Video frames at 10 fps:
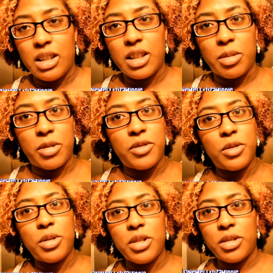Now,
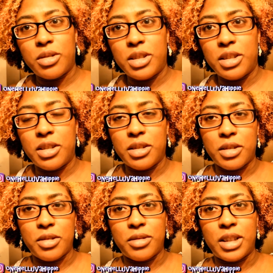before y'all sit there and
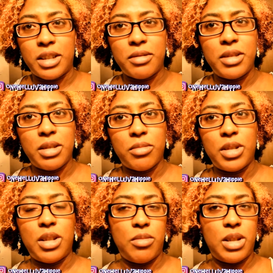go like, what
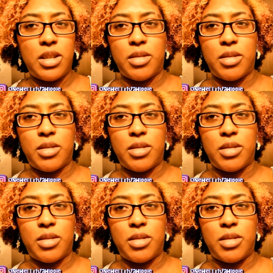do you mean